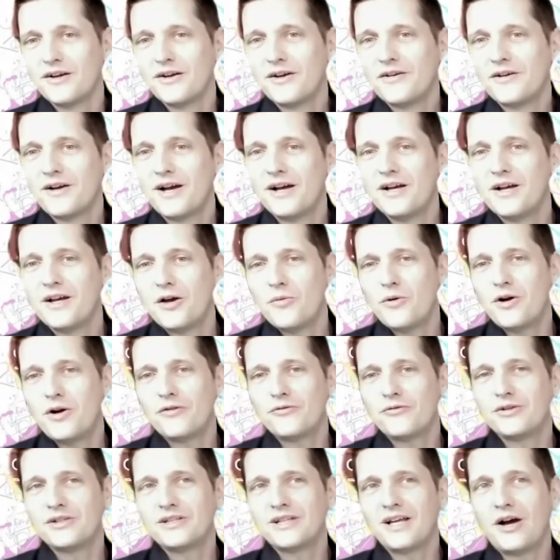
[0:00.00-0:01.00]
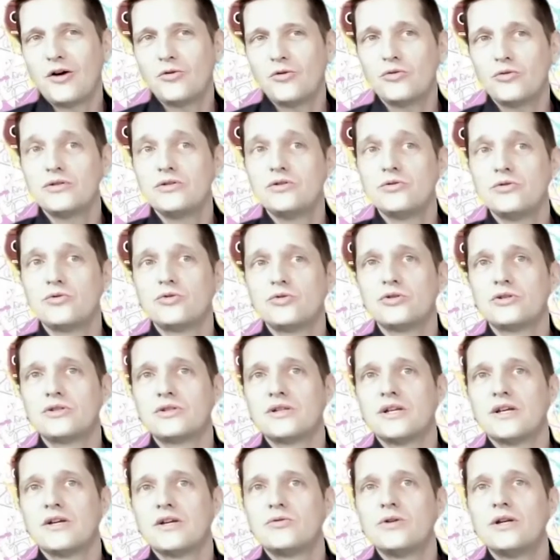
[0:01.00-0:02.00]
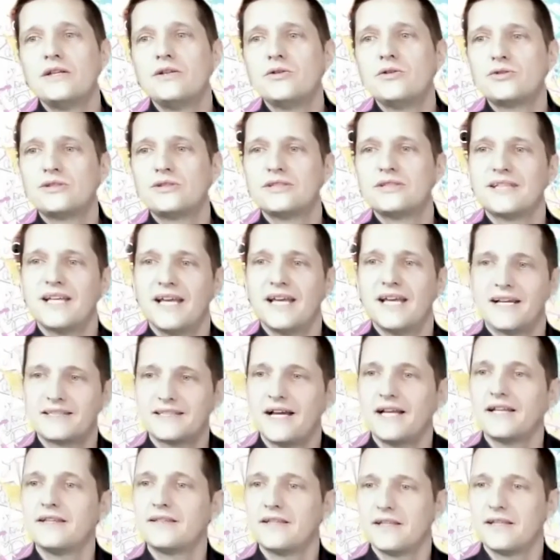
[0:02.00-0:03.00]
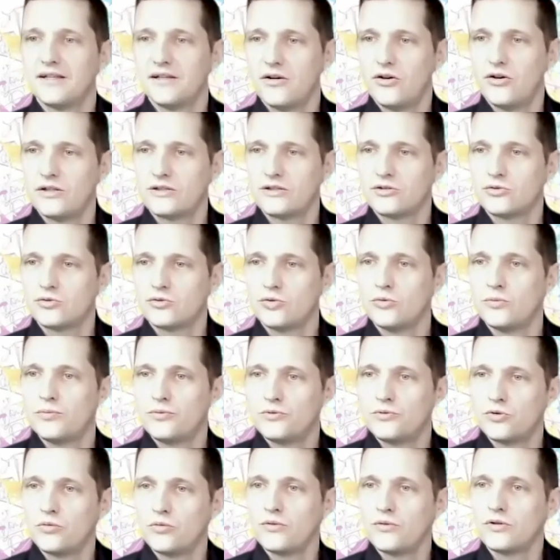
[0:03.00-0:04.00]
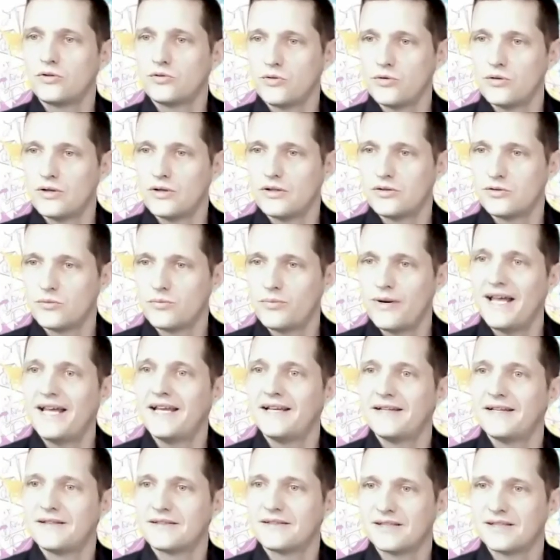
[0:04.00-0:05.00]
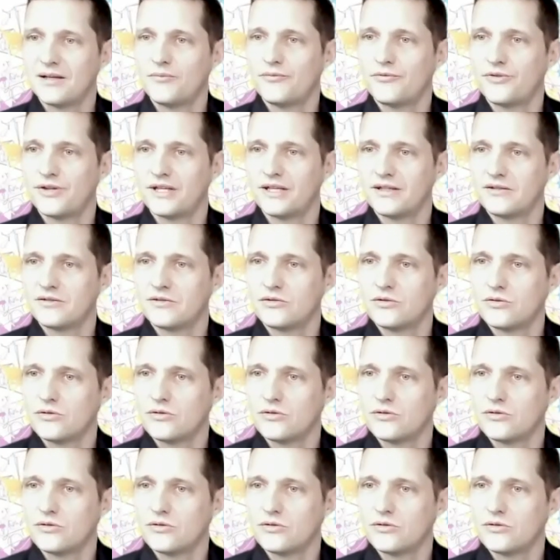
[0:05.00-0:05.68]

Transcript: aware of it, how you could really use this ex ante also to plan something.